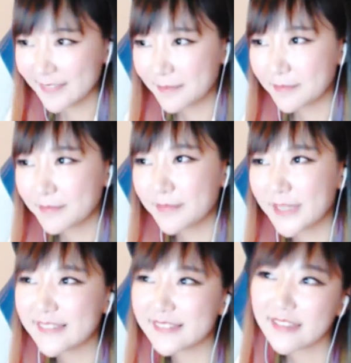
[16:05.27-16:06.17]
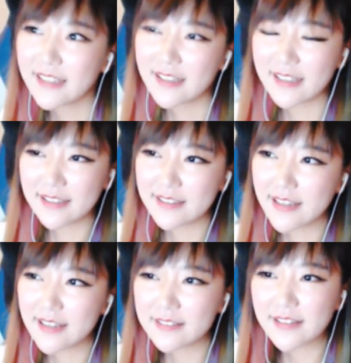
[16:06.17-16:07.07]
But in the other
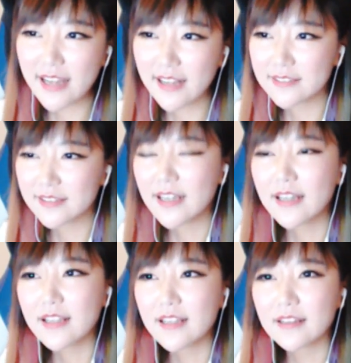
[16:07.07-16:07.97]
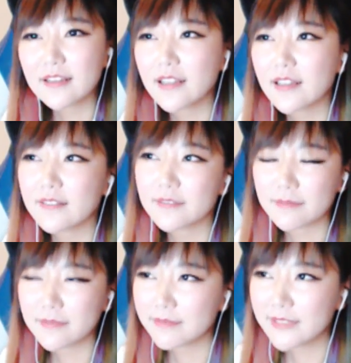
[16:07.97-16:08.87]
hand,
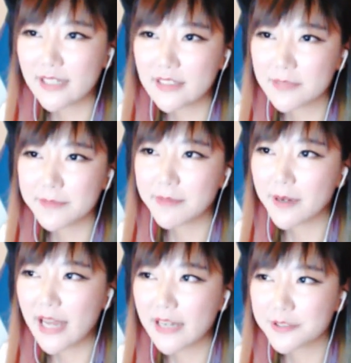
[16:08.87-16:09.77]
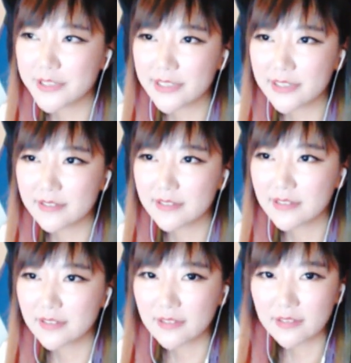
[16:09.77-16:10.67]
Chinese people actually
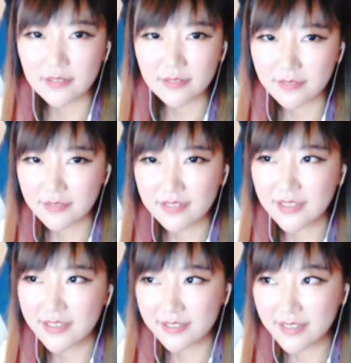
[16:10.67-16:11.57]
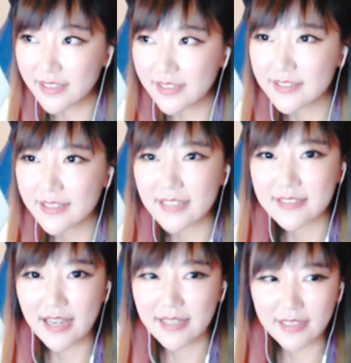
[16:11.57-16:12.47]
think that I
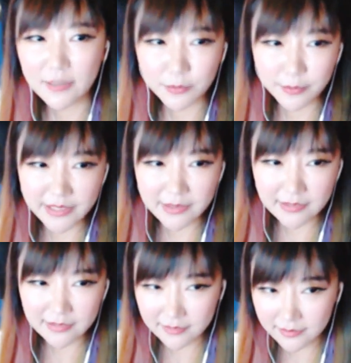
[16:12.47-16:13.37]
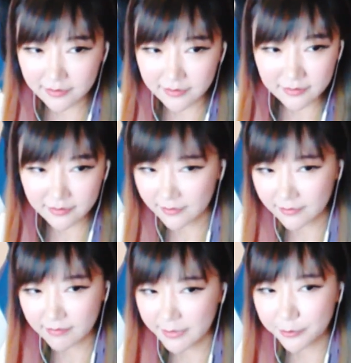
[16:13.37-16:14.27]
can win
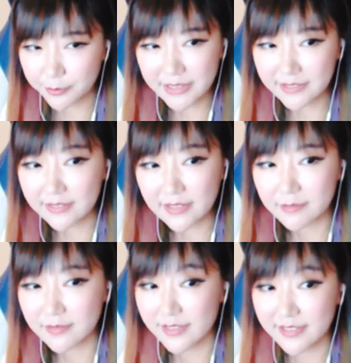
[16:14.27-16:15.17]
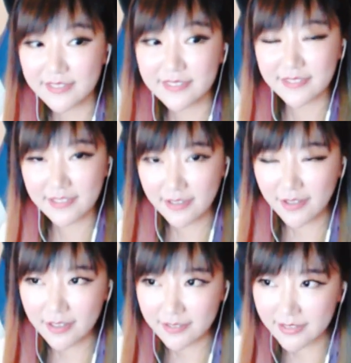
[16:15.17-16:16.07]
something.
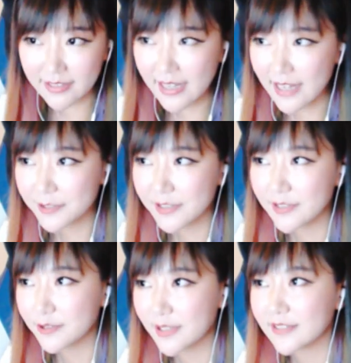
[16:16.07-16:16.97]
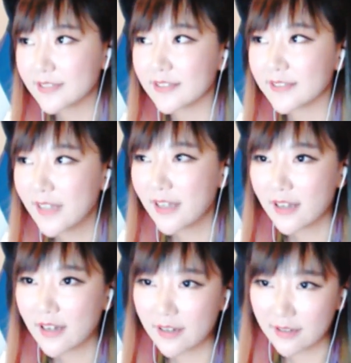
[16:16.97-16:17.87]
They actually trust
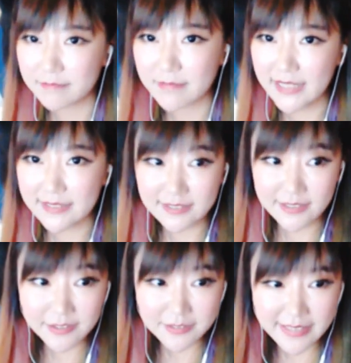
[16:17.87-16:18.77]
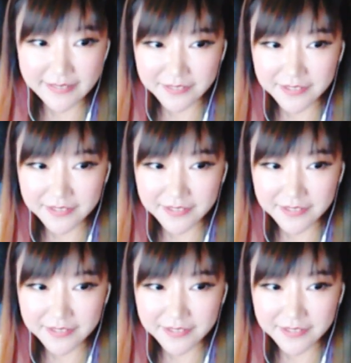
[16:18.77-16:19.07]
my skill level.